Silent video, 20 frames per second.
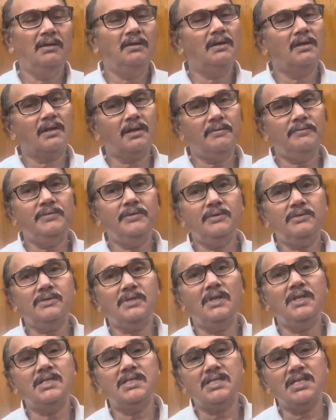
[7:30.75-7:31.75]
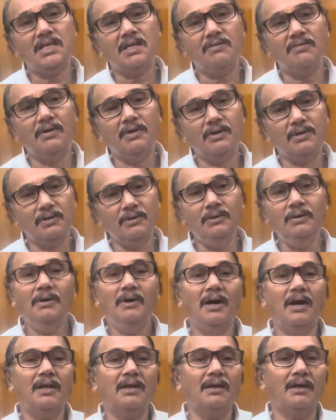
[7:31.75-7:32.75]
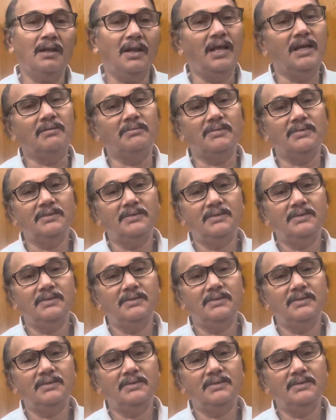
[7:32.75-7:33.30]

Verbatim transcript: Refusal is equal to unclaimed.